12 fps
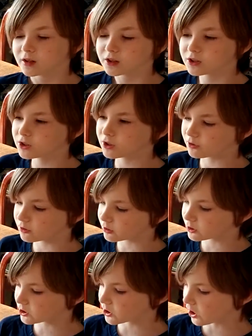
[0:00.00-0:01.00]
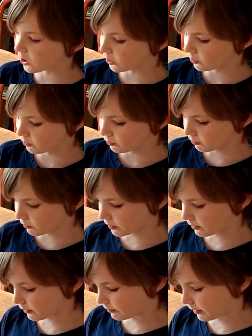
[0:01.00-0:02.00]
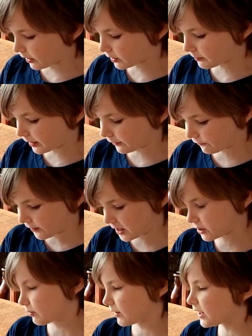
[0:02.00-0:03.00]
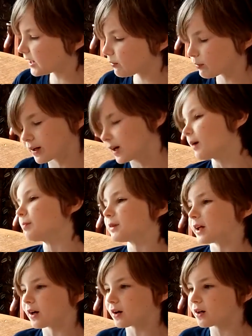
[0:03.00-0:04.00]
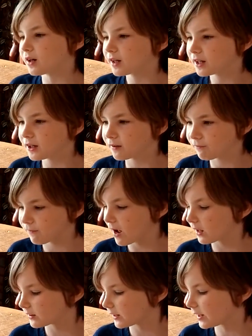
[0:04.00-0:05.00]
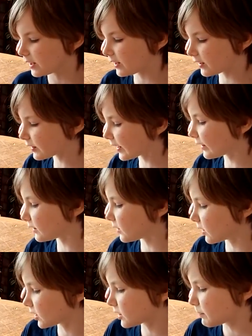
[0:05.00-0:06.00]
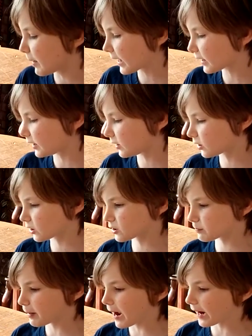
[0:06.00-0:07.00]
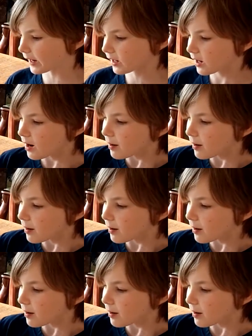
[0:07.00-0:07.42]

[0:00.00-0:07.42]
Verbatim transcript: suits. So what one of my friends, when he went up there, he fell and he landed on his back and he hurt his back.